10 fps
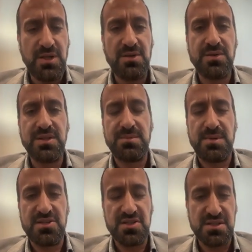We know that
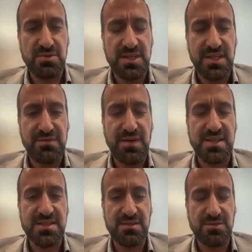patients with
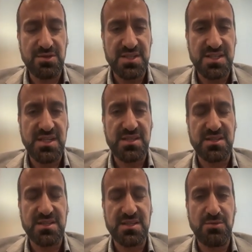advanced liver disease,
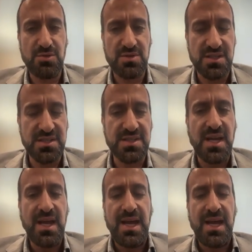cirrhosis,